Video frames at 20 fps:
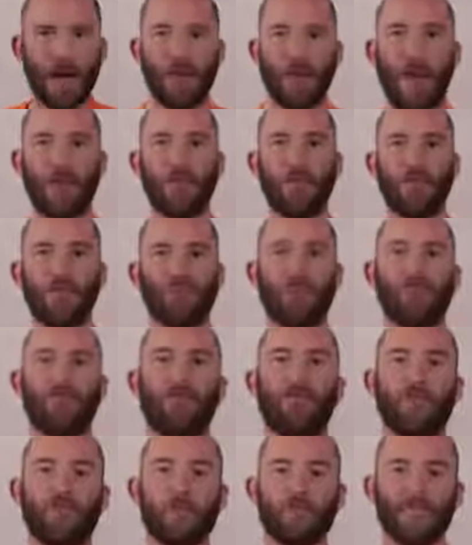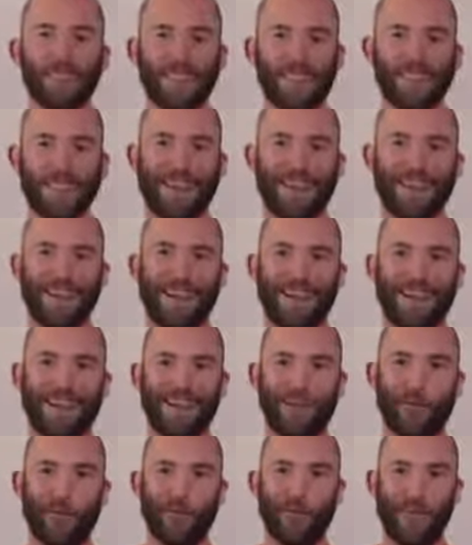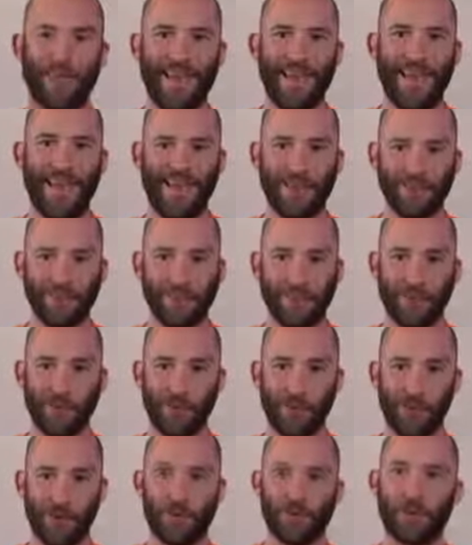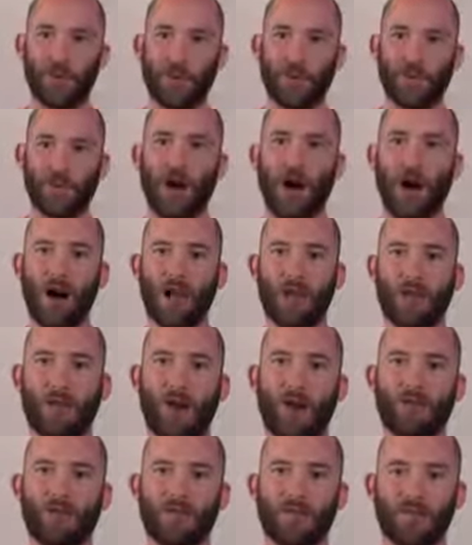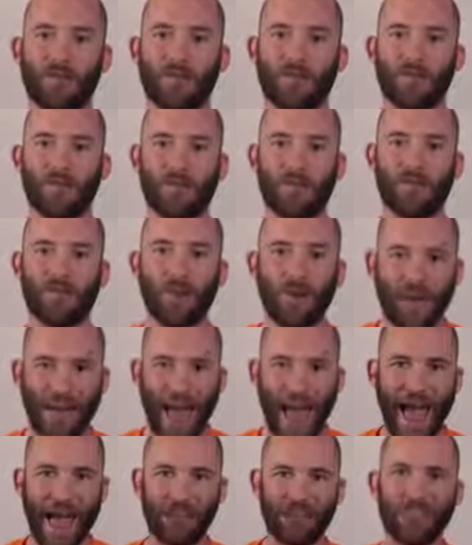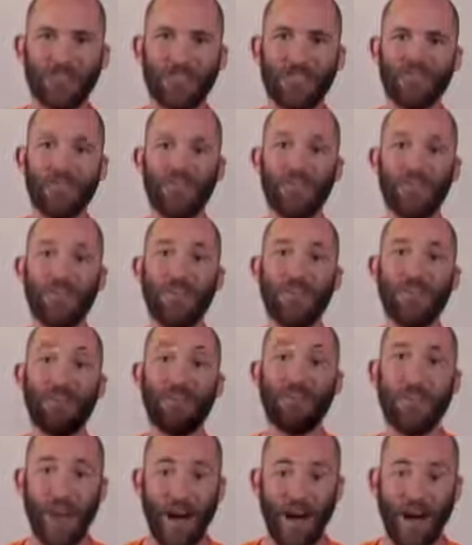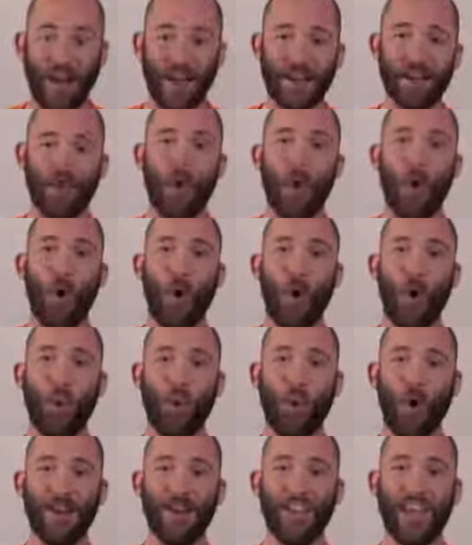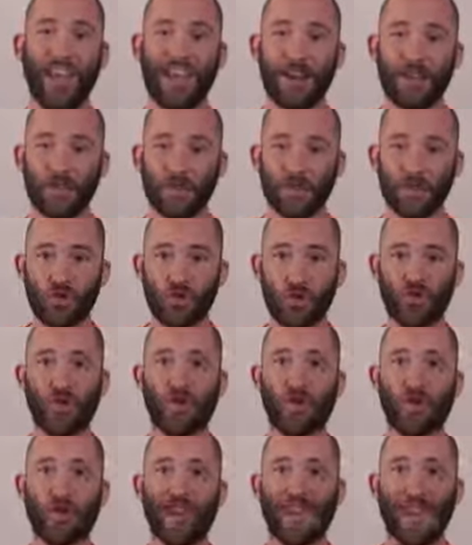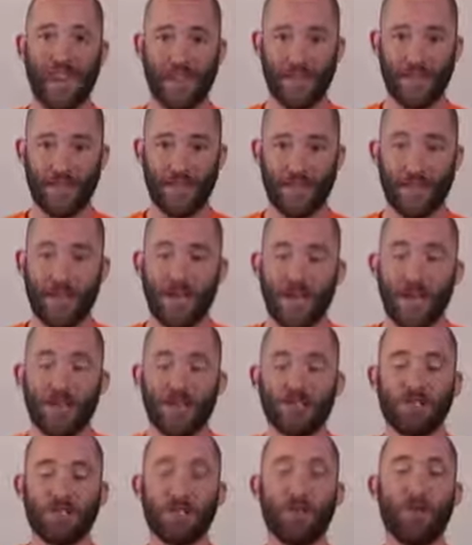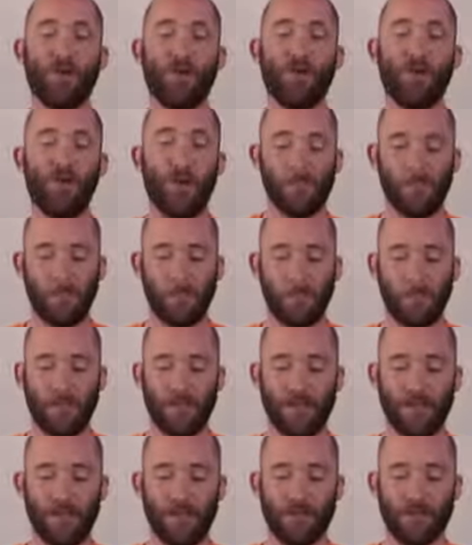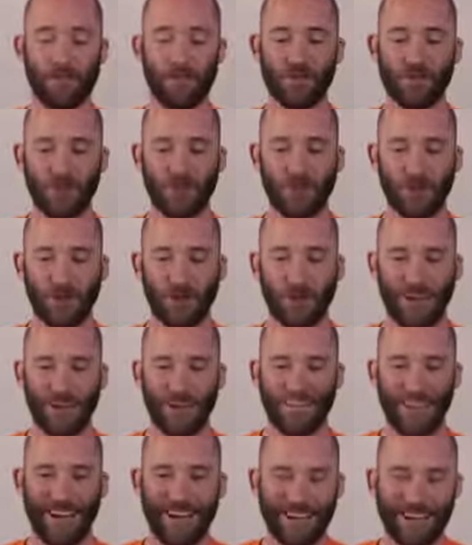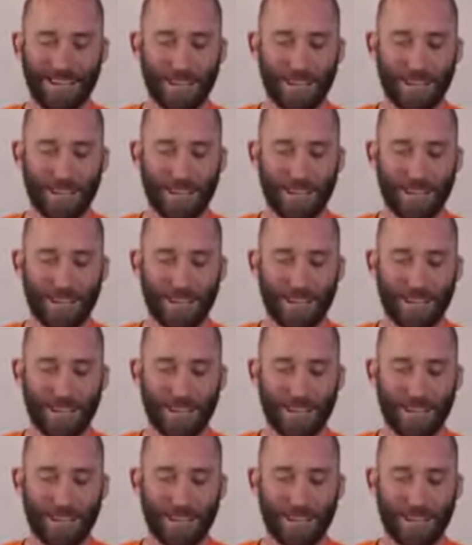Now, the first thing that we have to do when we're talking about servers is we have to define what a server is. So a server is not